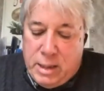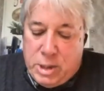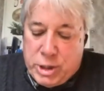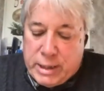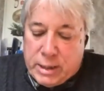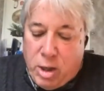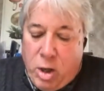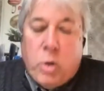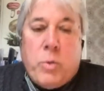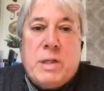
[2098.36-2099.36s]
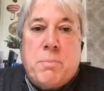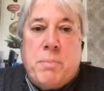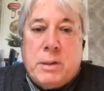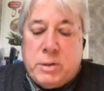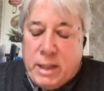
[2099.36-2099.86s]
she can always
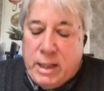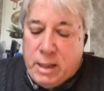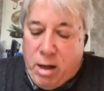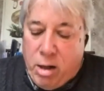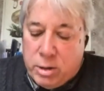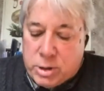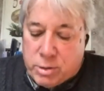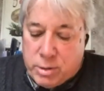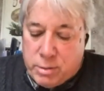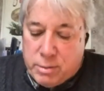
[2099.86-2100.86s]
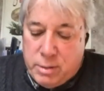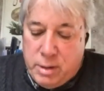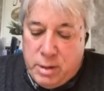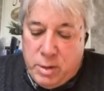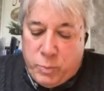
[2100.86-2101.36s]
build an altar
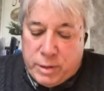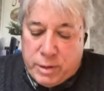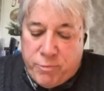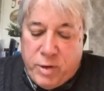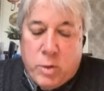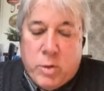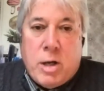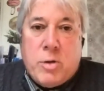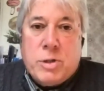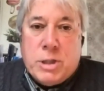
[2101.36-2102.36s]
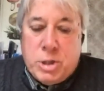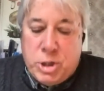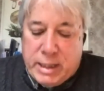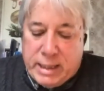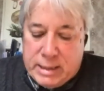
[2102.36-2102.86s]
with the photos
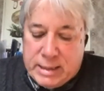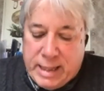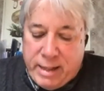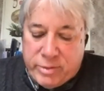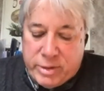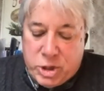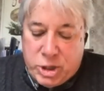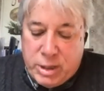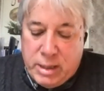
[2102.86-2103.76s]
she can salvage